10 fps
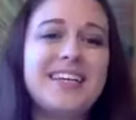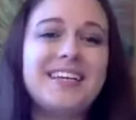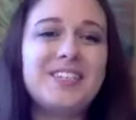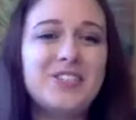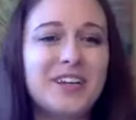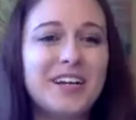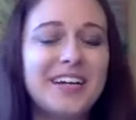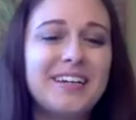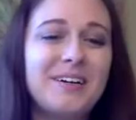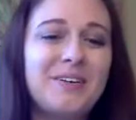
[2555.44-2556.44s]
in
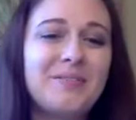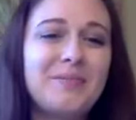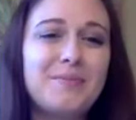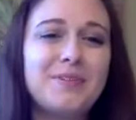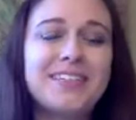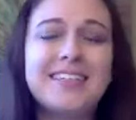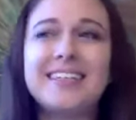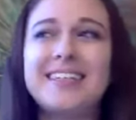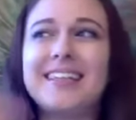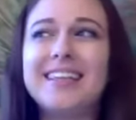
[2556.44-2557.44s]
history. You know, people
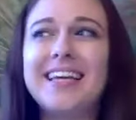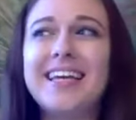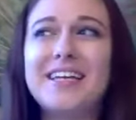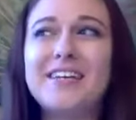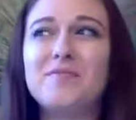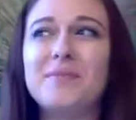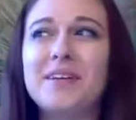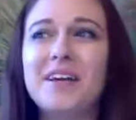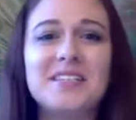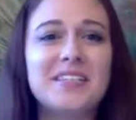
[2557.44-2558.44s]
didn't leave
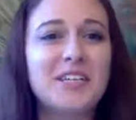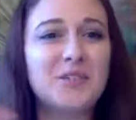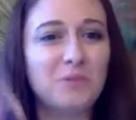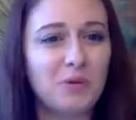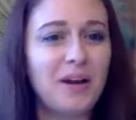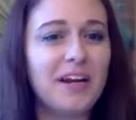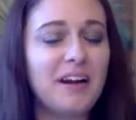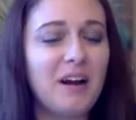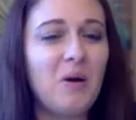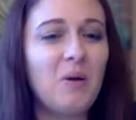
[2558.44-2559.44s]
because things were great
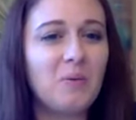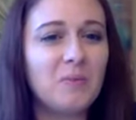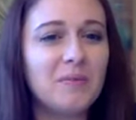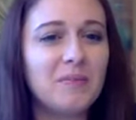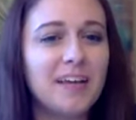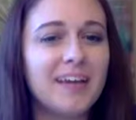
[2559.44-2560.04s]
at home.